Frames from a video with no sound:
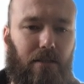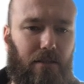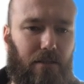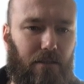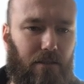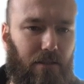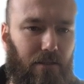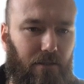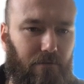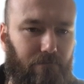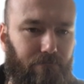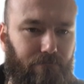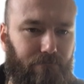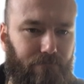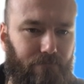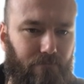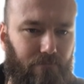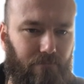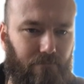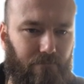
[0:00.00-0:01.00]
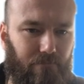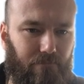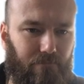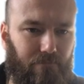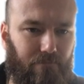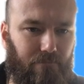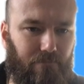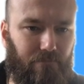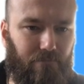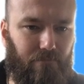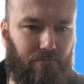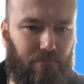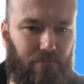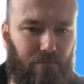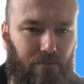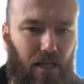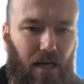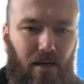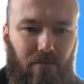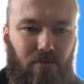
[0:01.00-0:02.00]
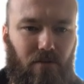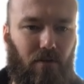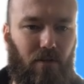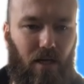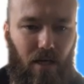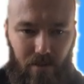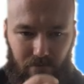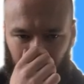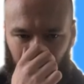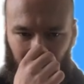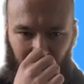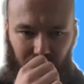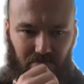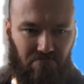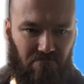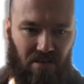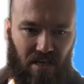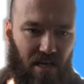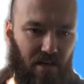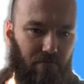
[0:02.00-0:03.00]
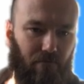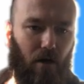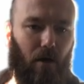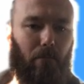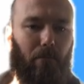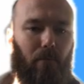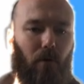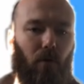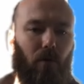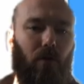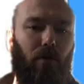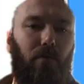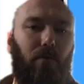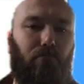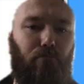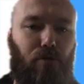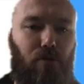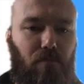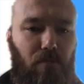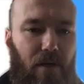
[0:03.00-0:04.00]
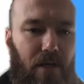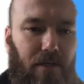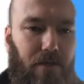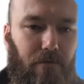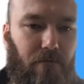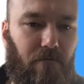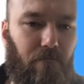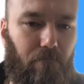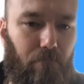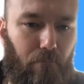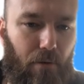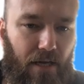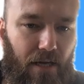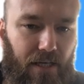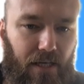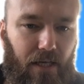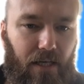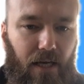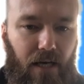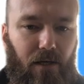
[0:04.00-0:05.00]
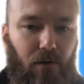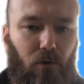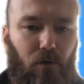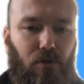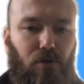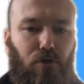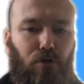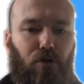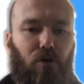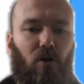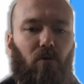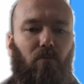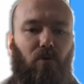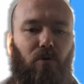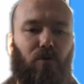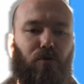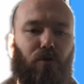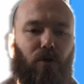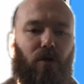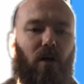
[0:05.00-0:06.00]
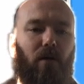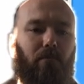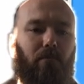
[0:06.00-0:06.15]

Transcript: Um, after that, I gave up on the prospective banking analyst job and took